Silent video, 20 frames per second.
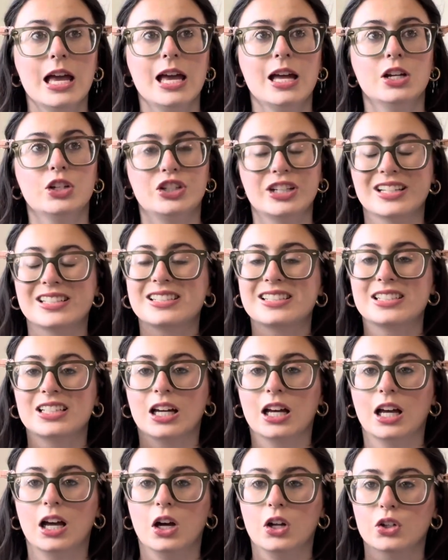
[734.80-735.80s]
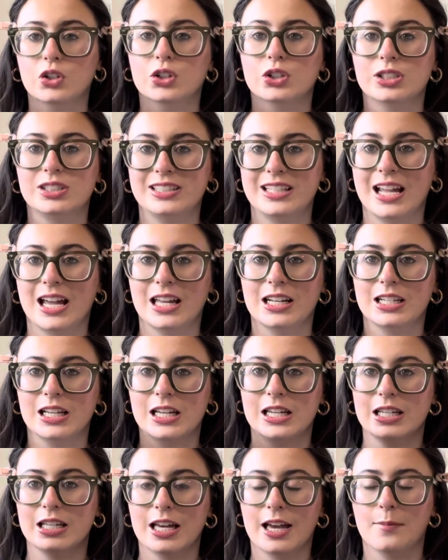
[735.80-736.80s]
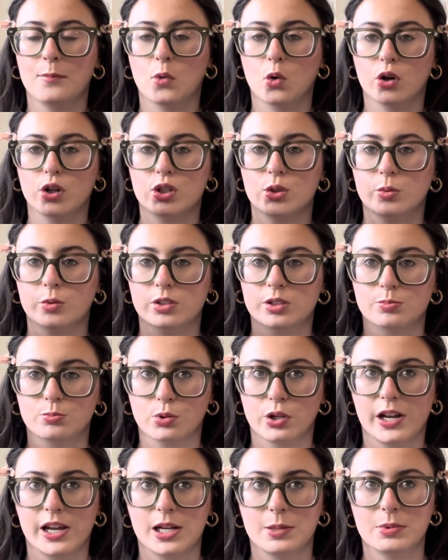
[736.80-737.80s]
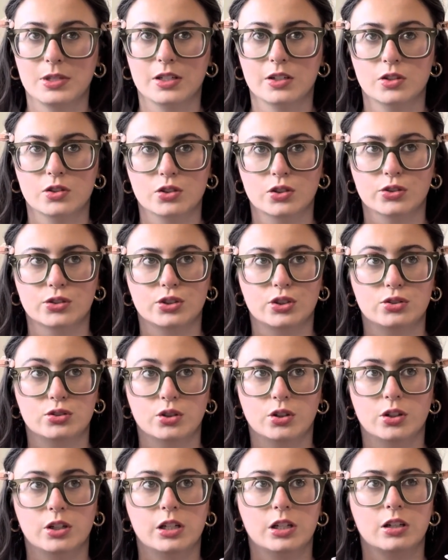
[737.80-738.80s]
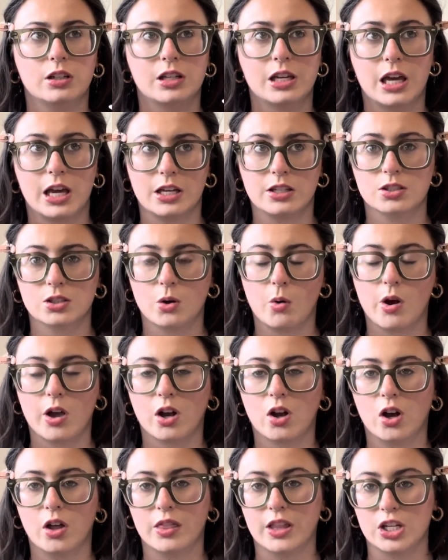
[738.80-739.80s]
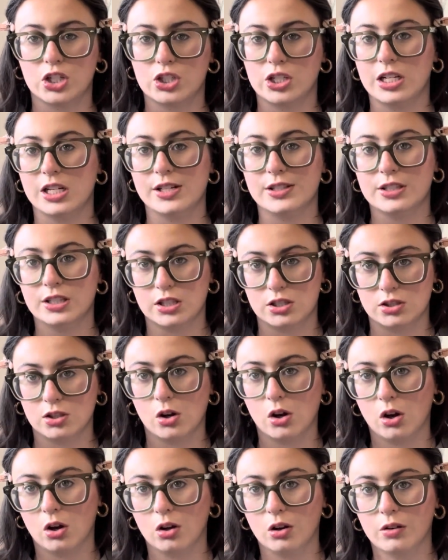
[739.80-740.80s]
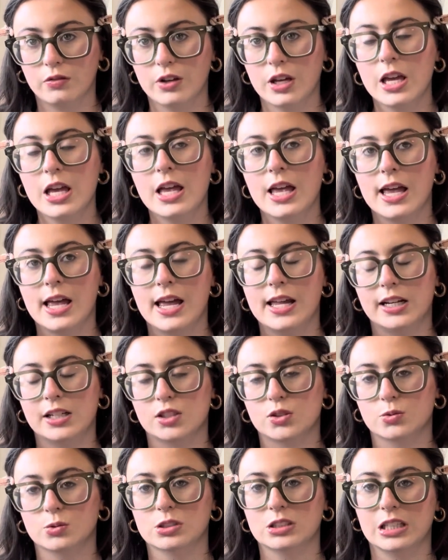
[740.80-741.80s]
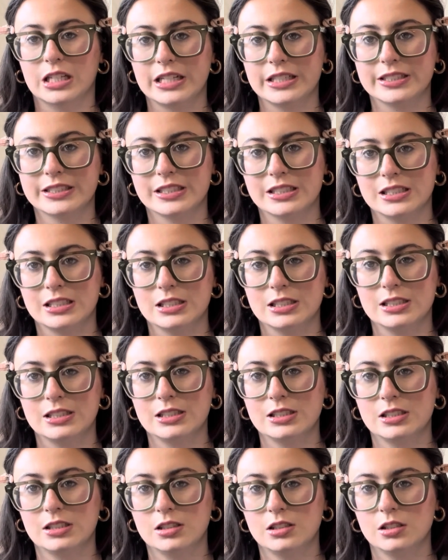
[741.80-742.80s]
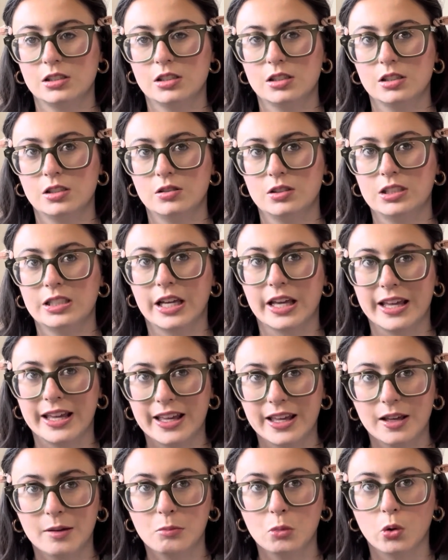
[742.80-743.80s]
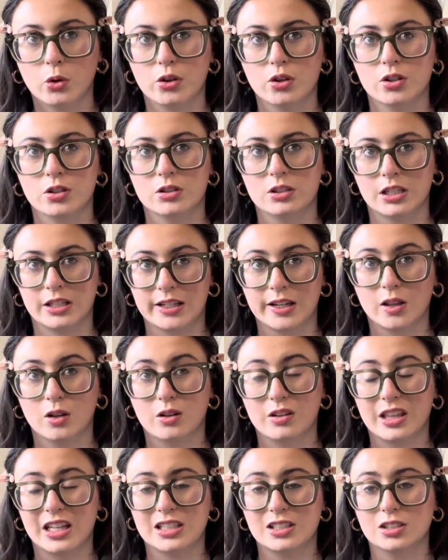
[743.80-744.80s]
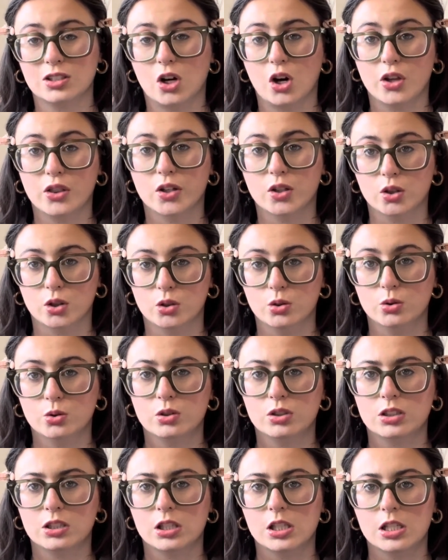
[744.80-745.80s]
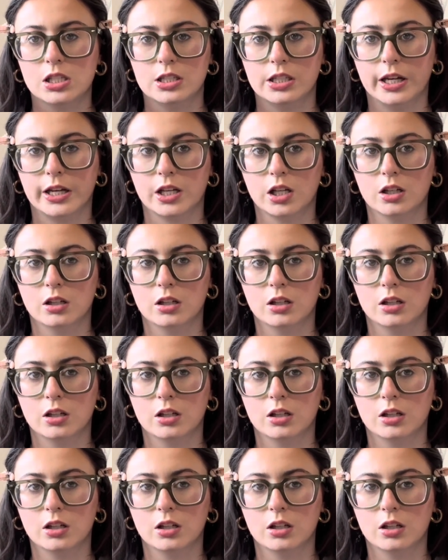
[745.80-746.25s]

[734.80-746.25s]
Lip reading: just to understand and get more into his brain, because there's a certain case going on that she needs to solve, and it's related to him, or the killer that's on the loose is like